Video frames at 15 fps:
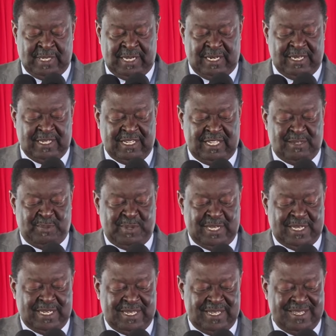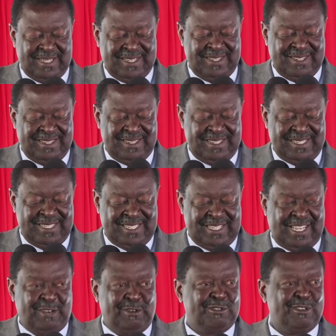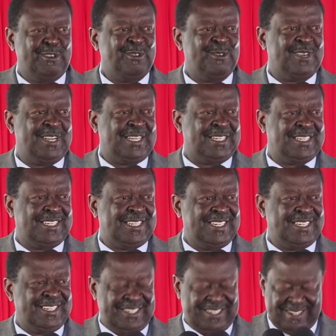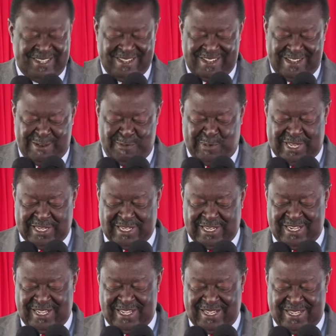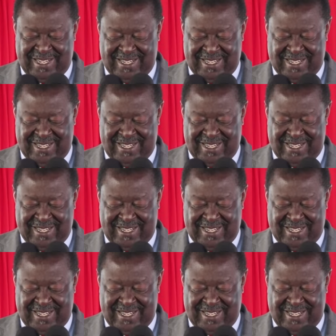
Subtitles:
And as I speak, I also look at Ambassador